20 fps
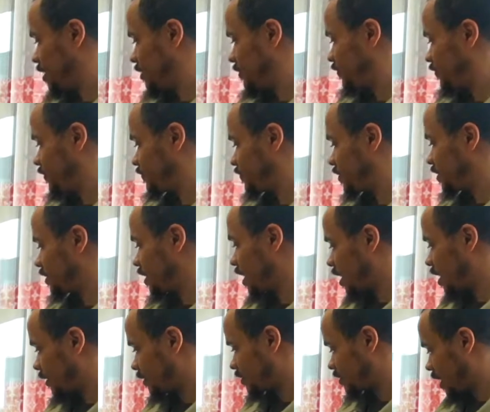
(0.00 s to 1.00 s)

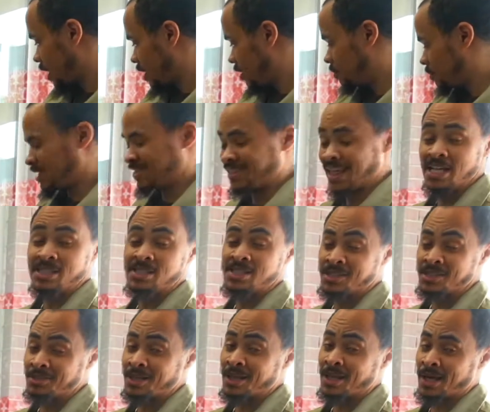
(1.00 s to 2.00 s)
$15. But they
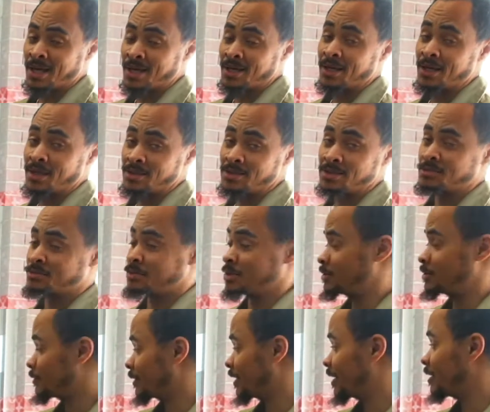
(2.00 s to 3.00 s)
sell like hotcakes. It's really
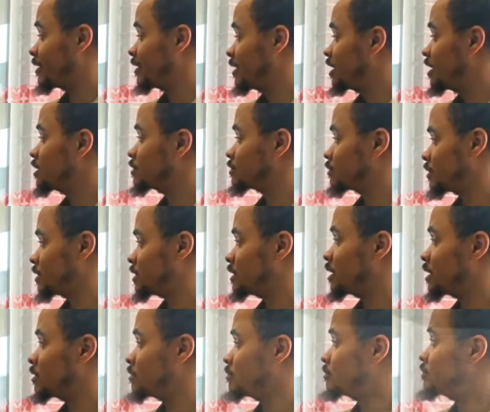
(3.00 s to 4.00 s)
rare. It's really dope.